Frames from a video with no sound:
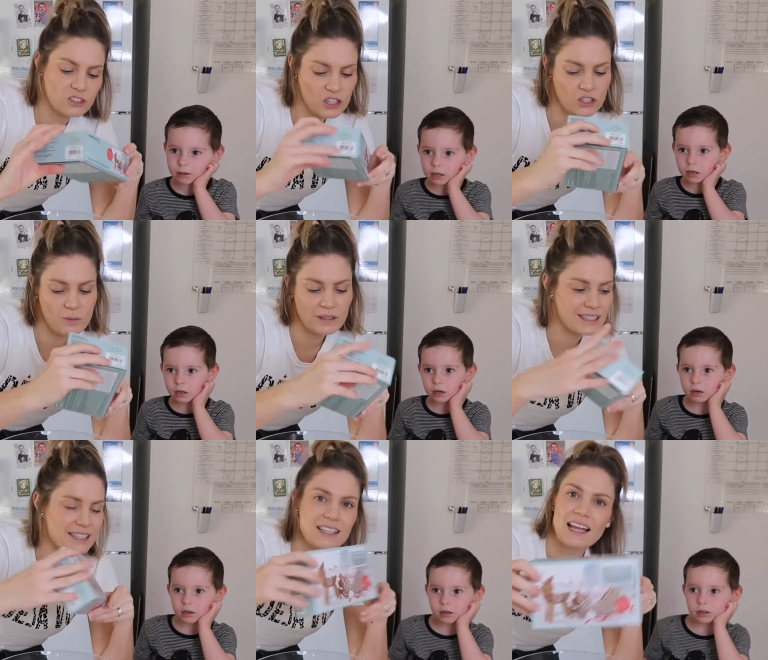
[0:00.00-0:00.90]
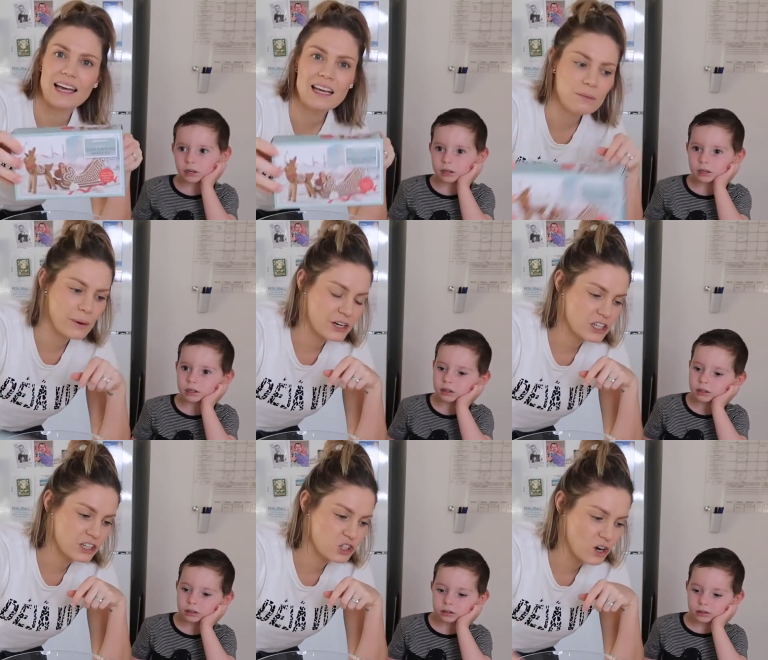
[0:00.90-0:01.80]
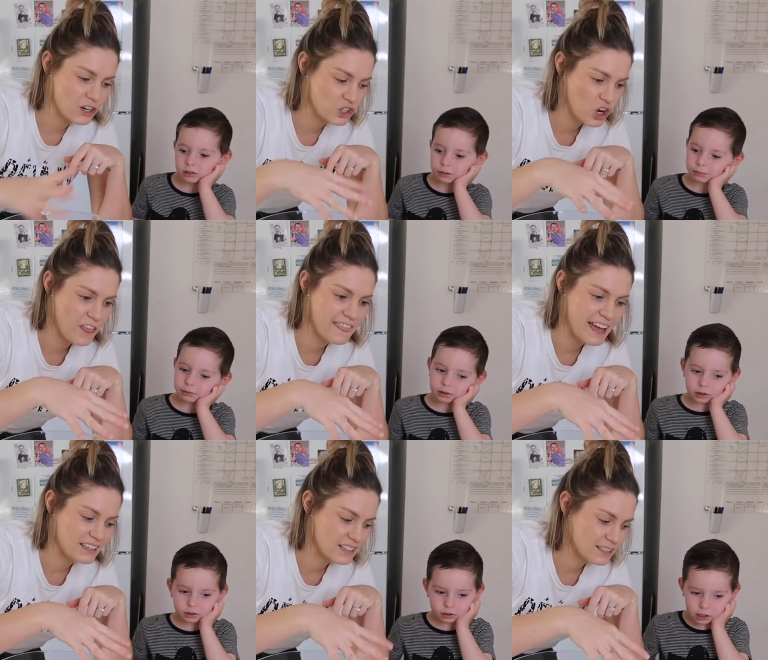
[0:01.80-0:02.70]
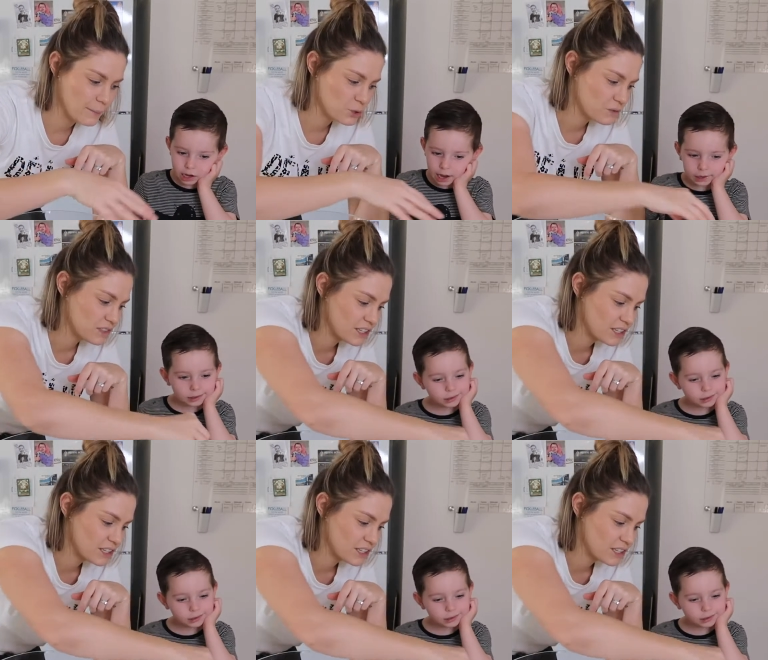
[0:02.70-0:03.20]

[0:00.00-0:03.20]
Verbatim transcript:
Speaker 1: gingerbread sleigh, but we're actually going to try and turn that into some sort of a